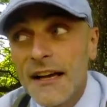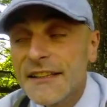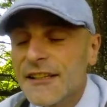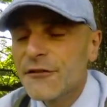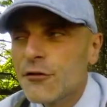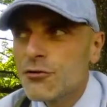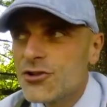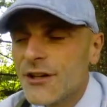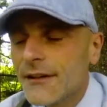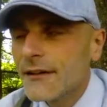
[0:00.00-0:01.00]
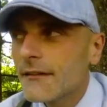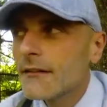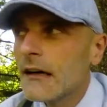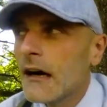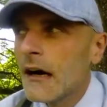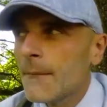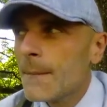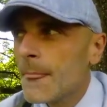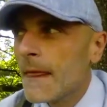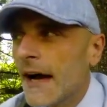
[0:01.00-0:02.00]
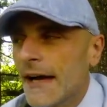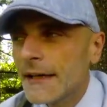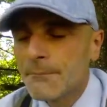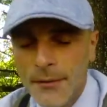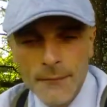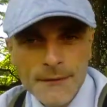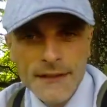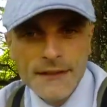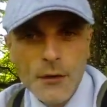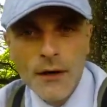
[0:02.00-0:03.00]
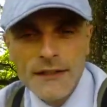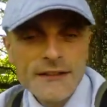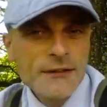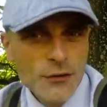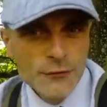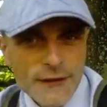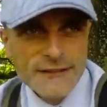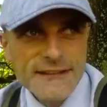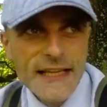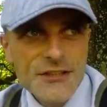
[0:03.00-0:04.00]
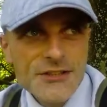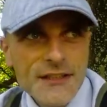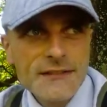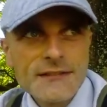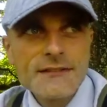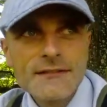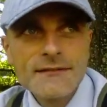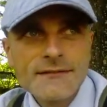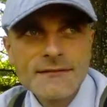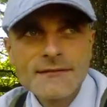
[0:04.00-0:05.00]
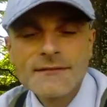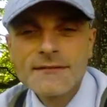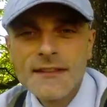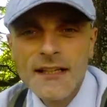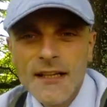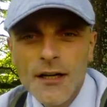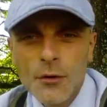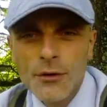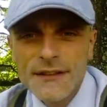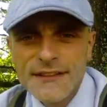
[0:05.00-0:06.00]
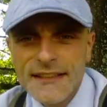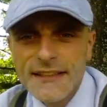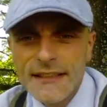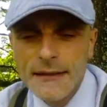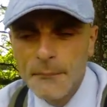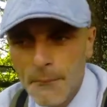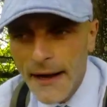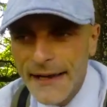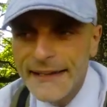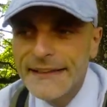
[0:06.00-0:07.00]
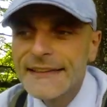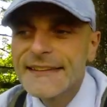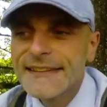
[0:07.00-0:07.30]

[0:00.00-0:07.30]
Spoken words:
In the future, I public what a conversation with my